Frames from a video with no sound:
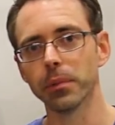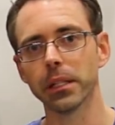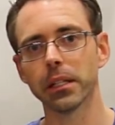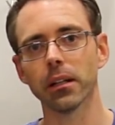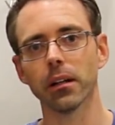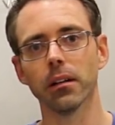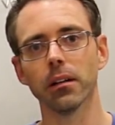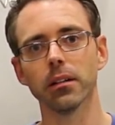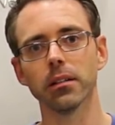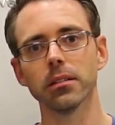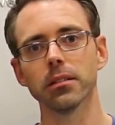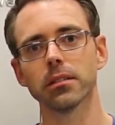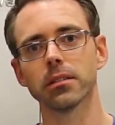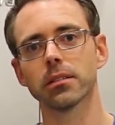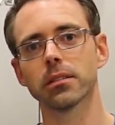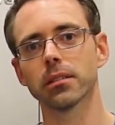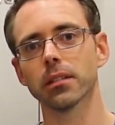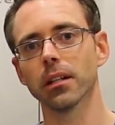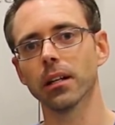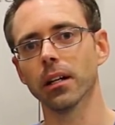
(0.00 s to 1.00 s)

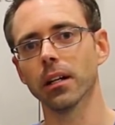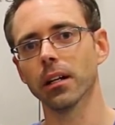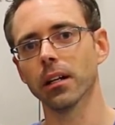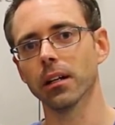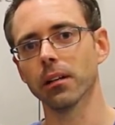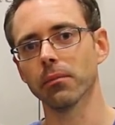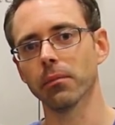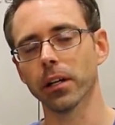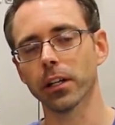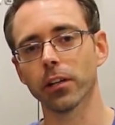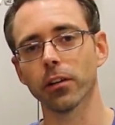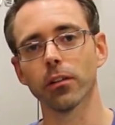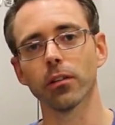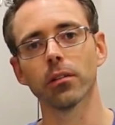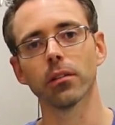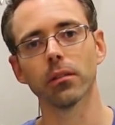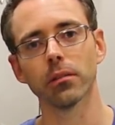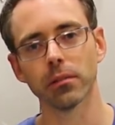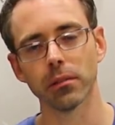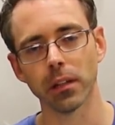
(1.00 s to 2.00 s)
because my
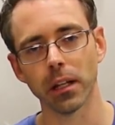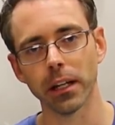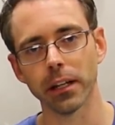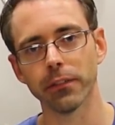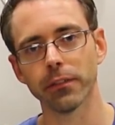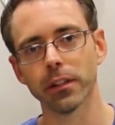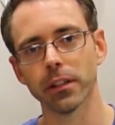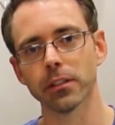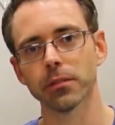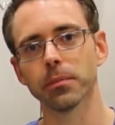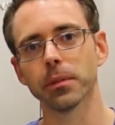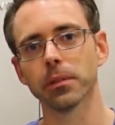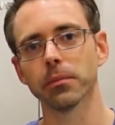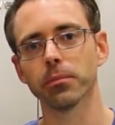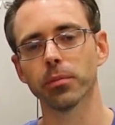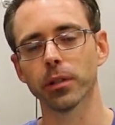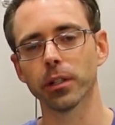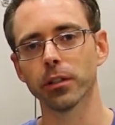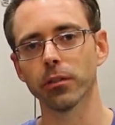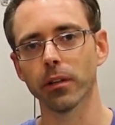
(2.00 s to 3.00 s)
current life has been
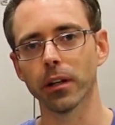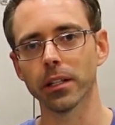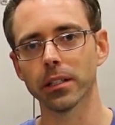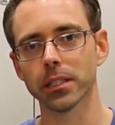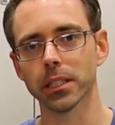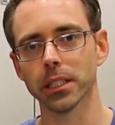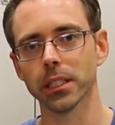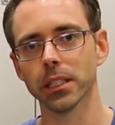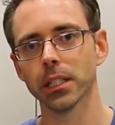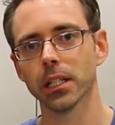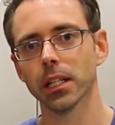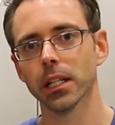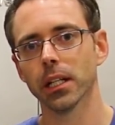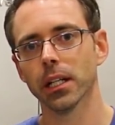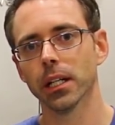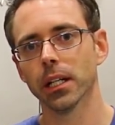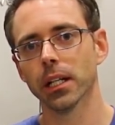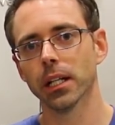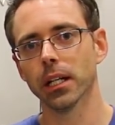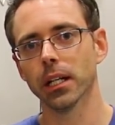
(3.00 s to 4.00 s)
pretty crazy.
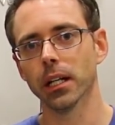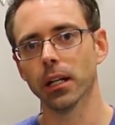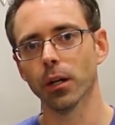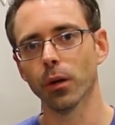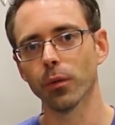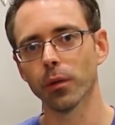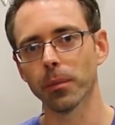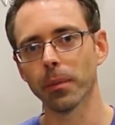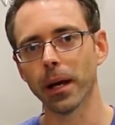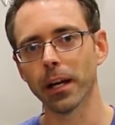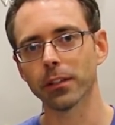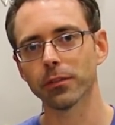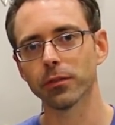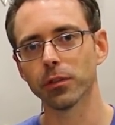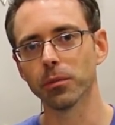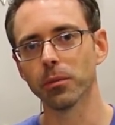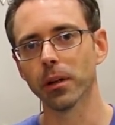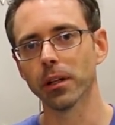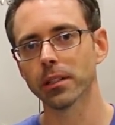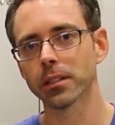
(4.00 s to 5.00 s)
Over the past
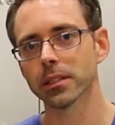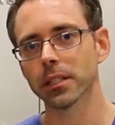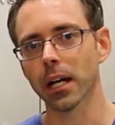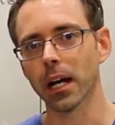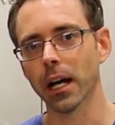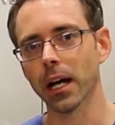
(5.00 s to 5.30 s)
few months,